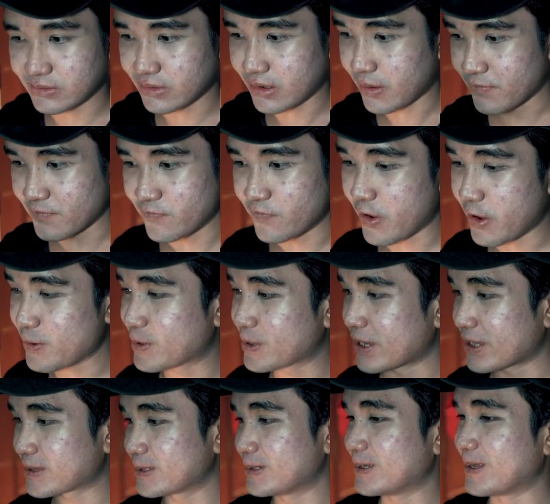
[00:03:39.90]
I'm very
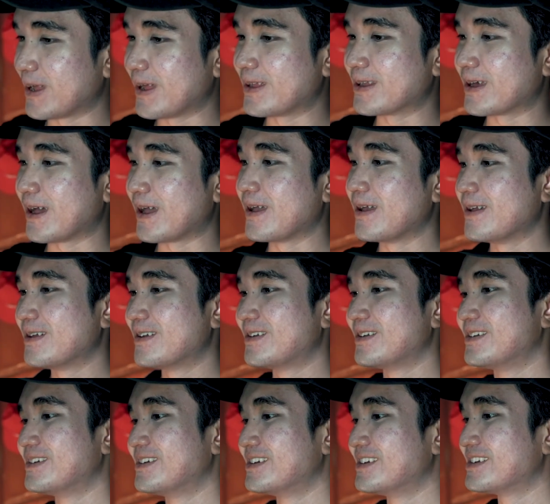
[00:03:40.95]
gutted, and
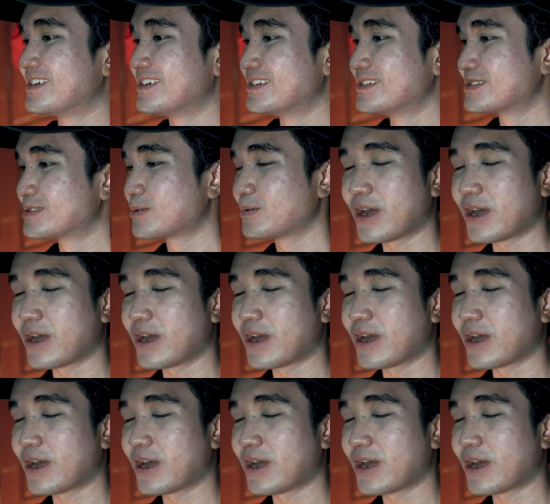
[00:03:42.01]
so